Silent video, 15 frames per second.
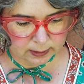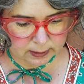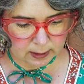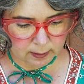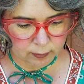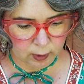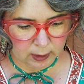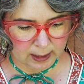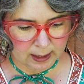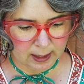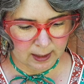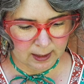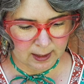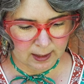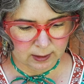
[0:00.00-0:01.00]
several
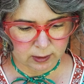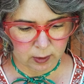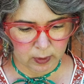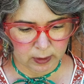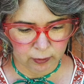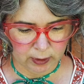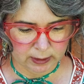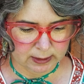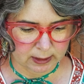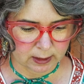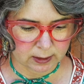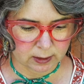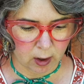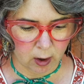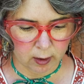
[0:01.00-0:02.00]
in, and it's so interesting
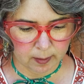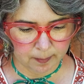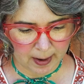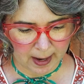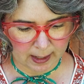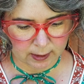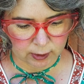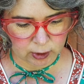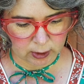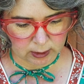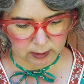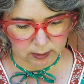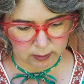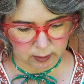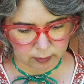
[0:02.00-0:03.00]
because all the packaging
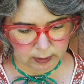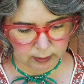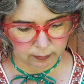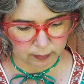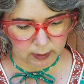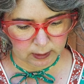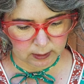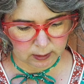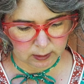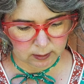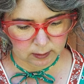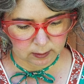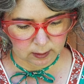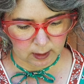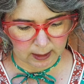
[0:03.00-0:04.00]
is so different.
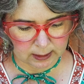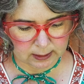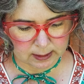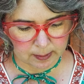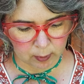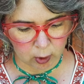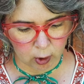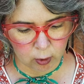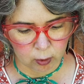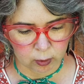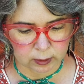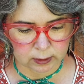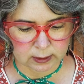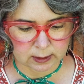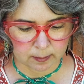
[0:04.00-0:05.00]
I guess some are
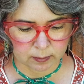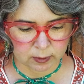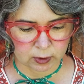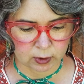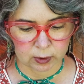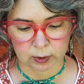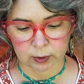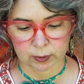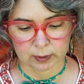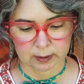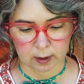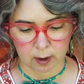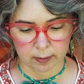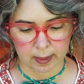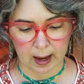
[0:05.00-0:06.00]
old and some's new
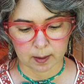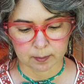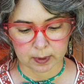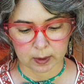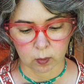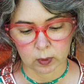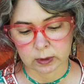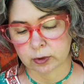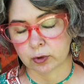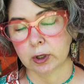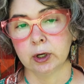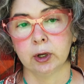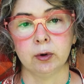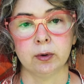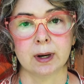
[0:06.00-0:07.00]
and all that, but Winsor &
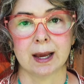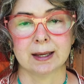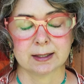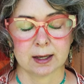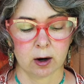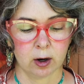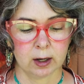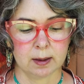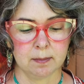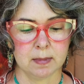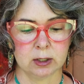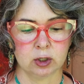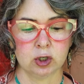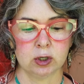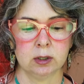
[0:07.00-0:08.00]
Newton, as I already
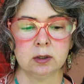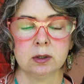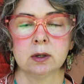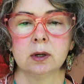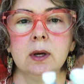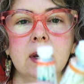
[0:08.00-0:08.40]
mentioned.